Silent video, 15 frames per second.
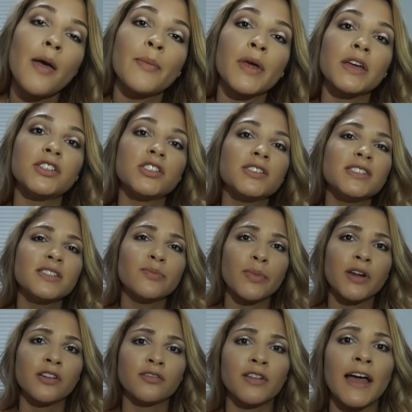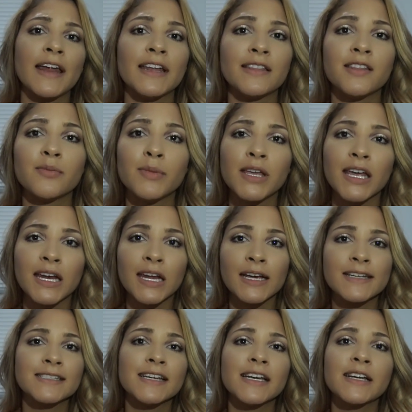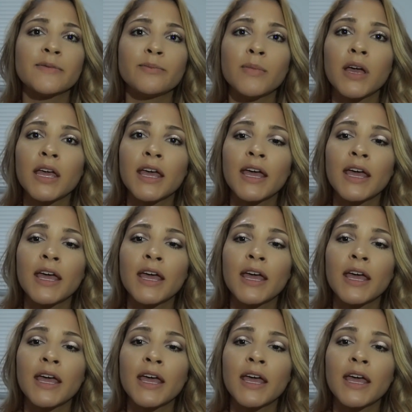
because she gets better lighting than me at nighttime.